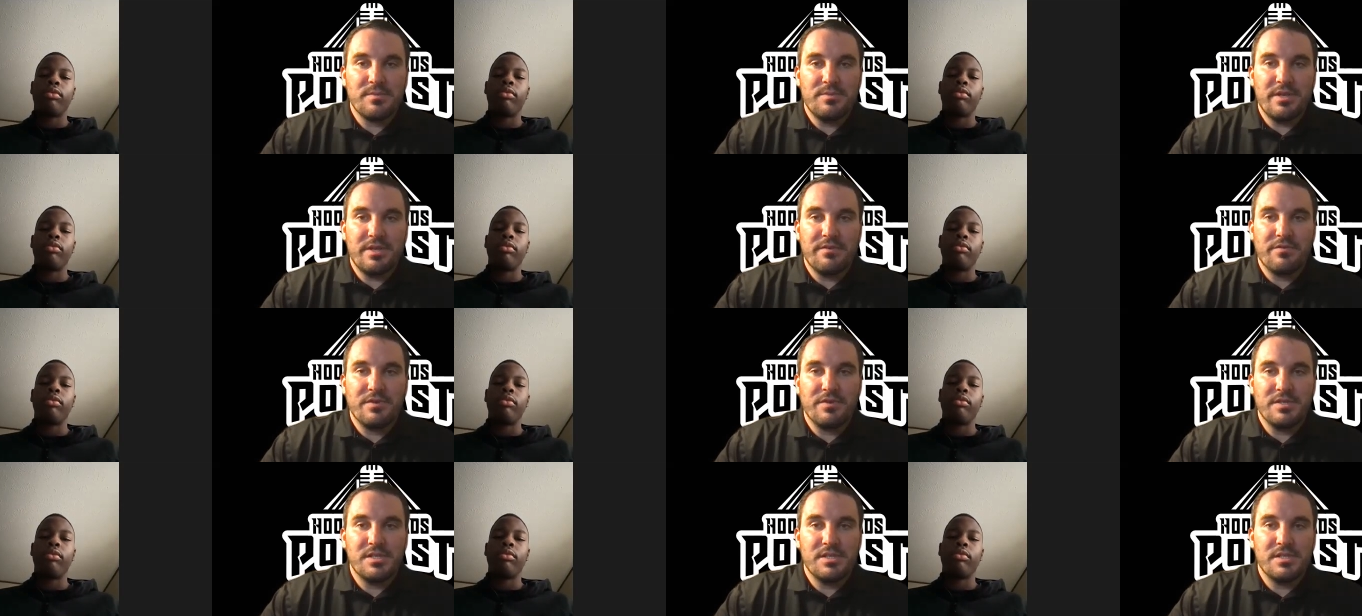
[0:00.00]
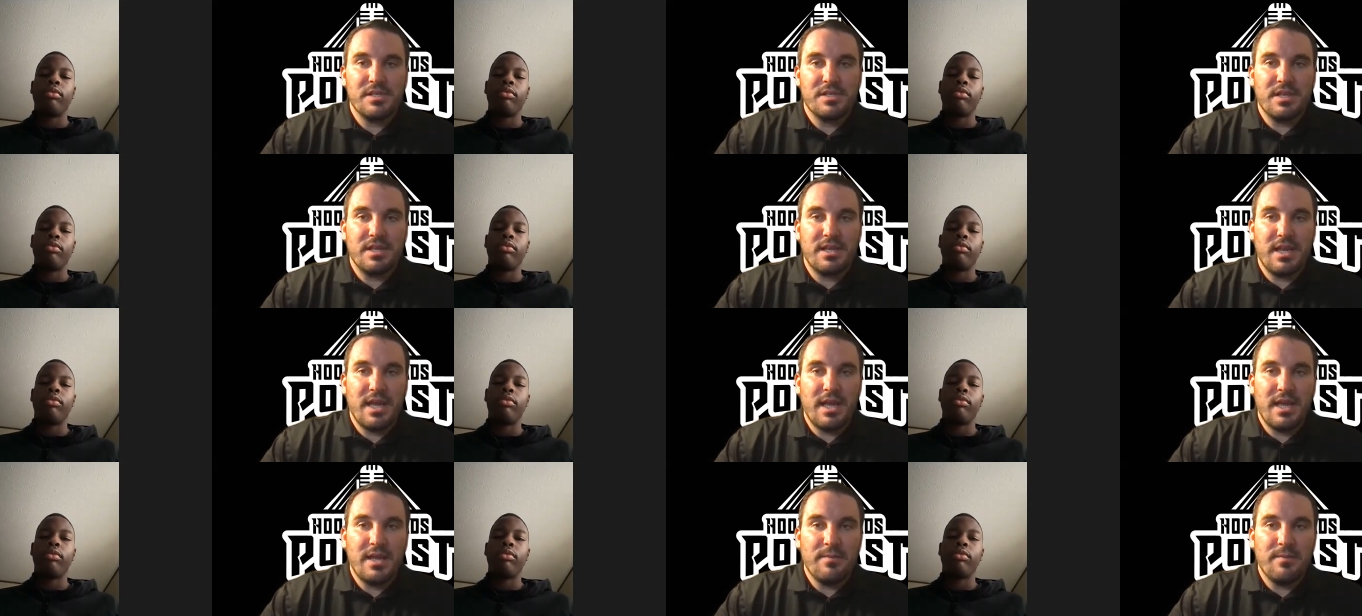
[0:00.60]
Speaker 1: some differences in the
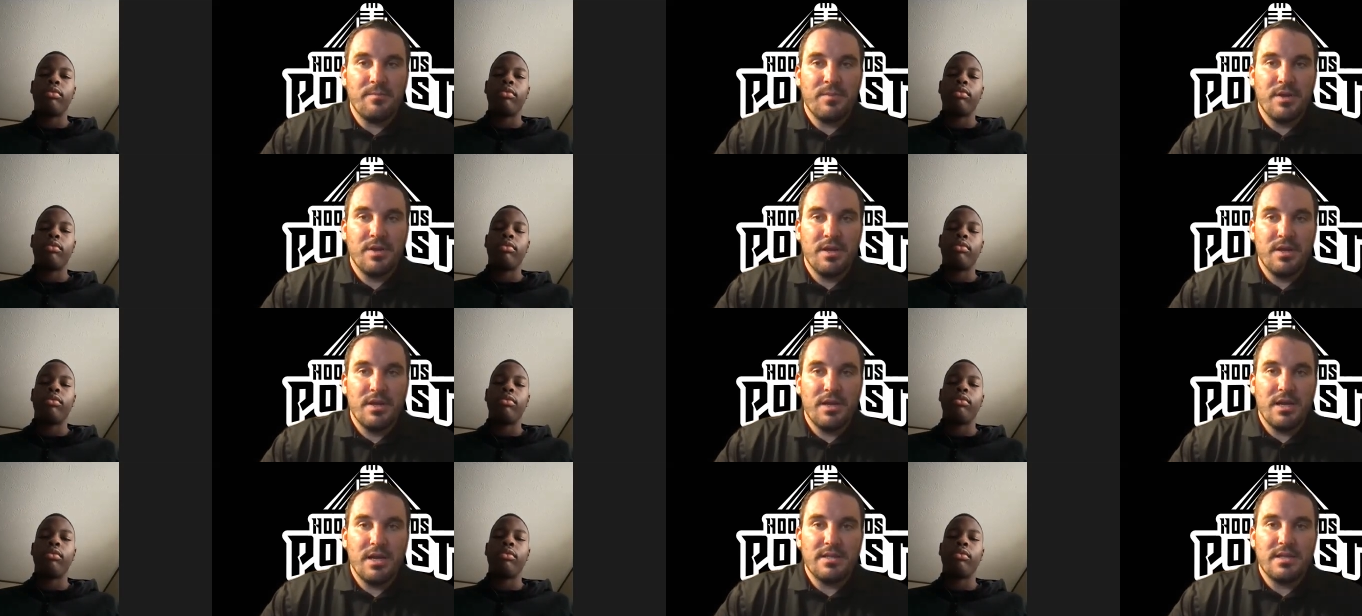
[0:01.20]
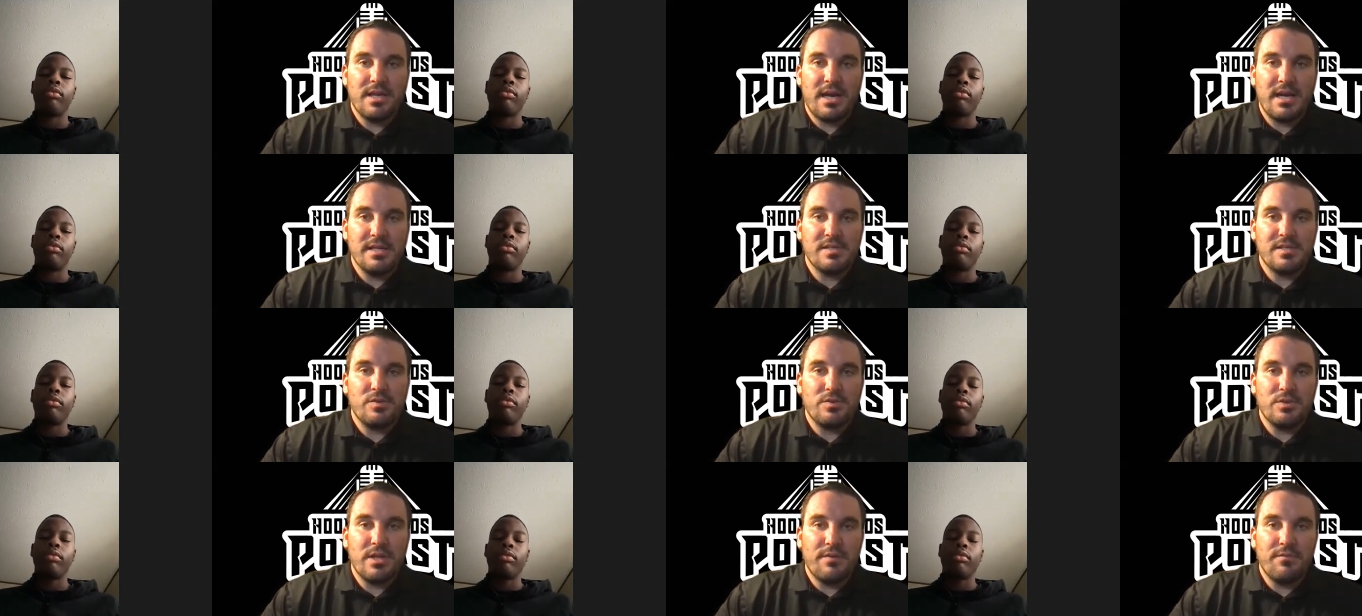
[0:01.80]
game at the high
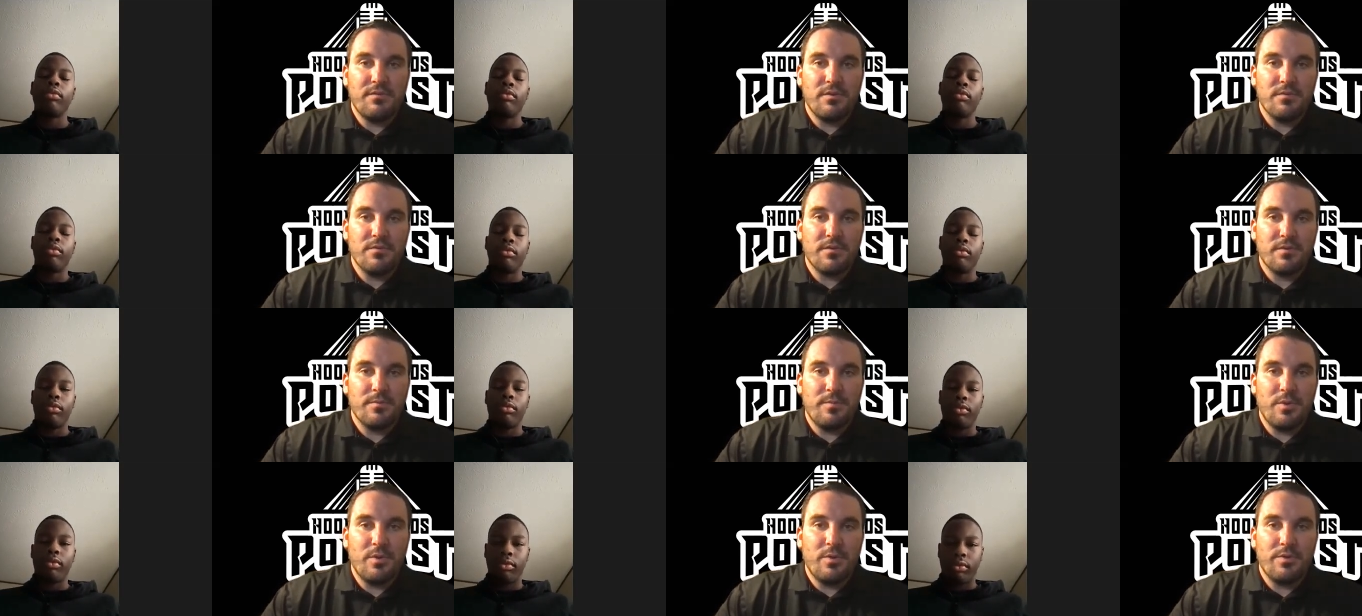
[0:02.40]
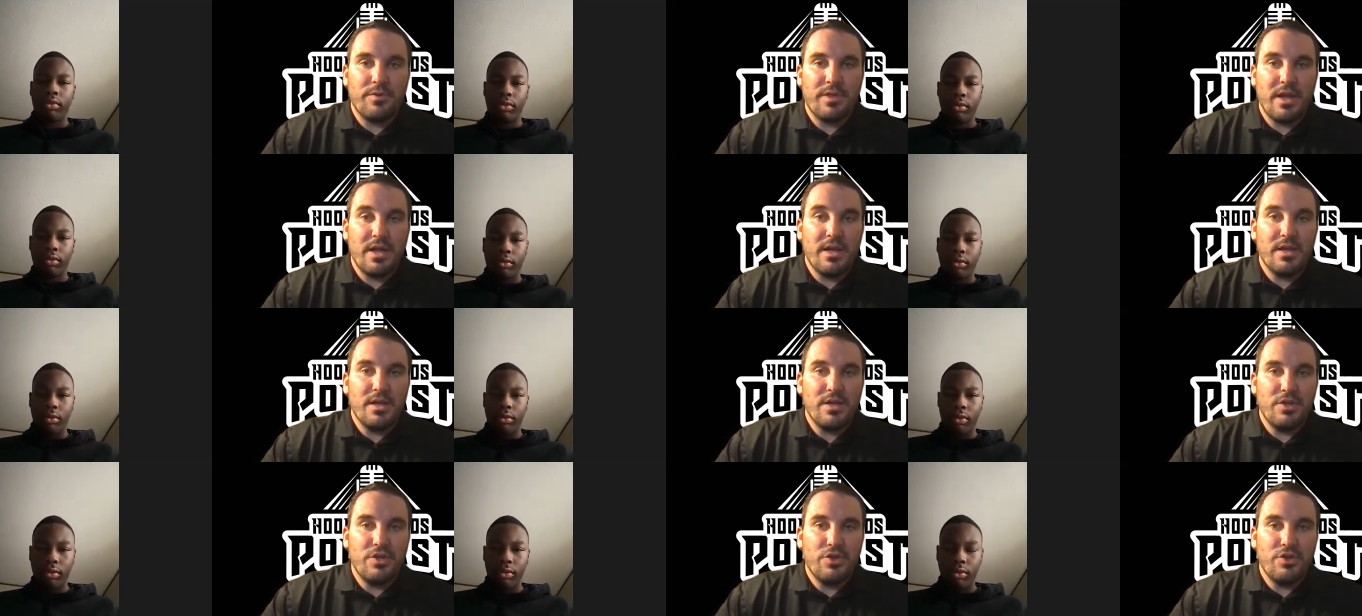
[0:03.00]
school level for both
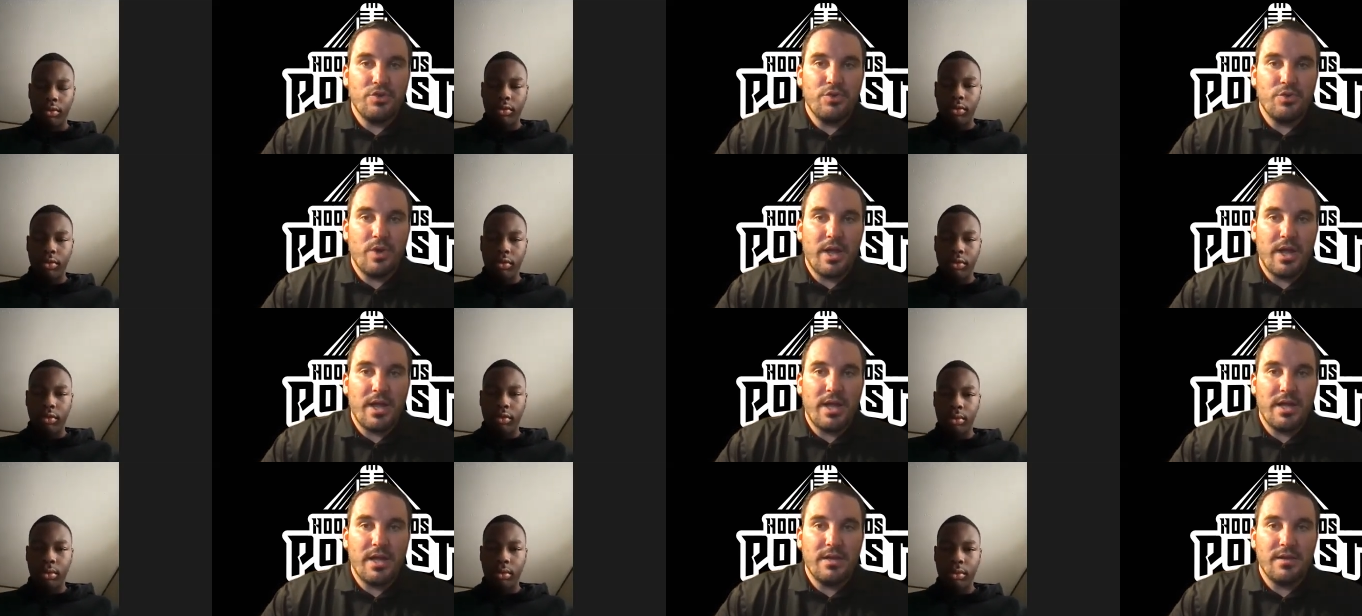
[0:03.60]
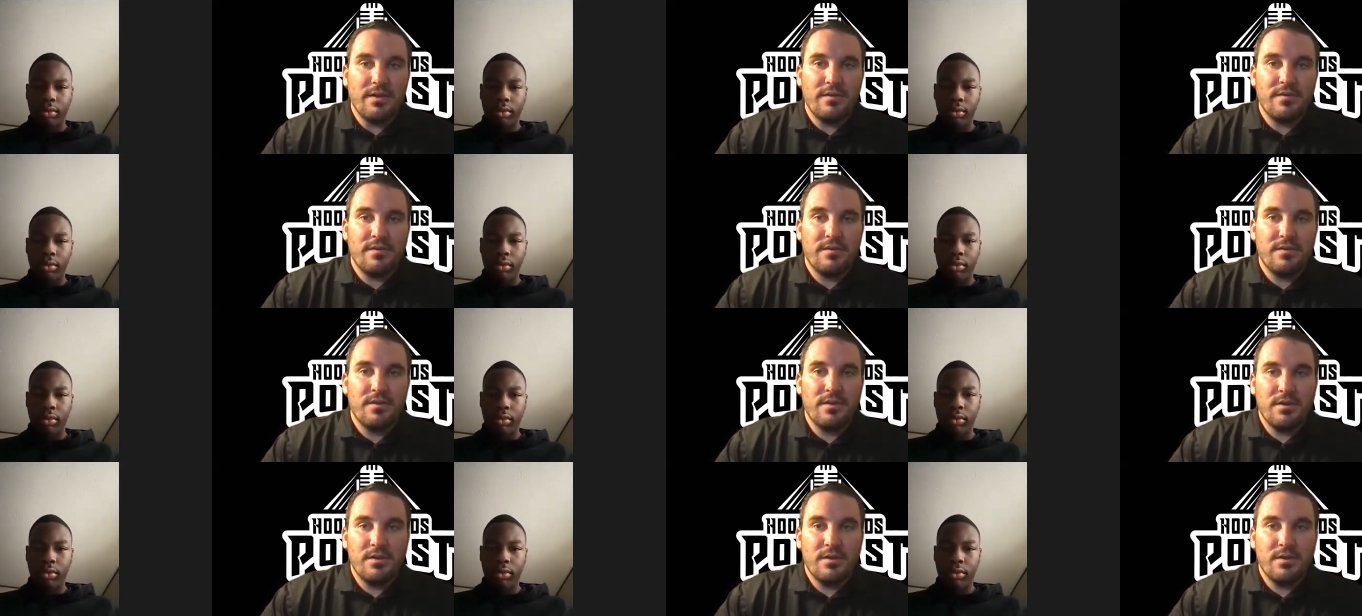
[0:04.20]
AAU and